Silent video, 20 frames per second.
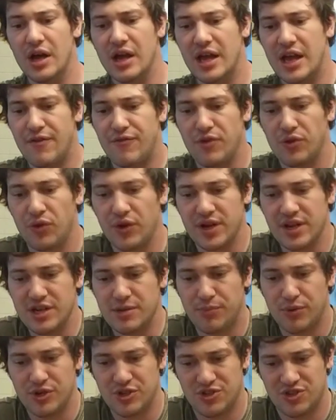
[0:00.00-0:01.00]
If you're looking to
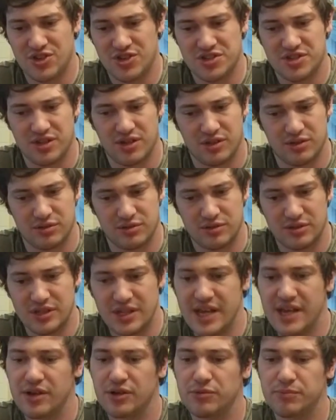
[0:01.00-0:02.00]
put just a
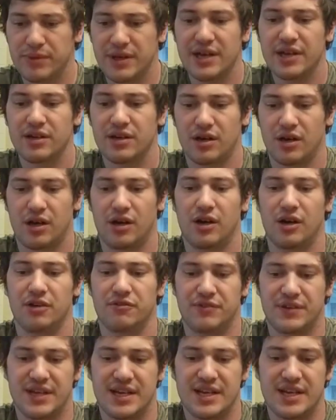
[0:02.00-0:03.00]
little bit
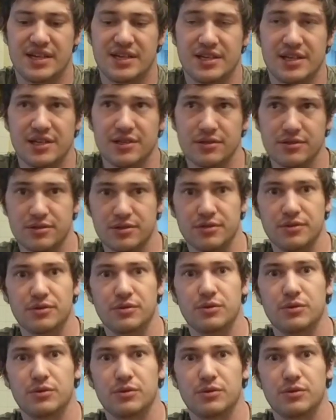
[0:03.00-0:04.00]
of heat
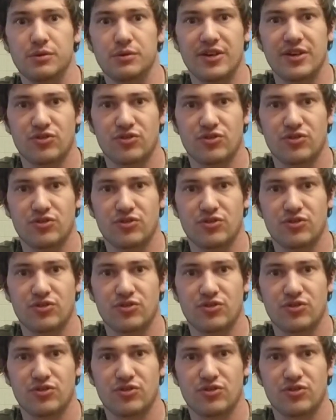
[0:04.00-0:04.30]
into a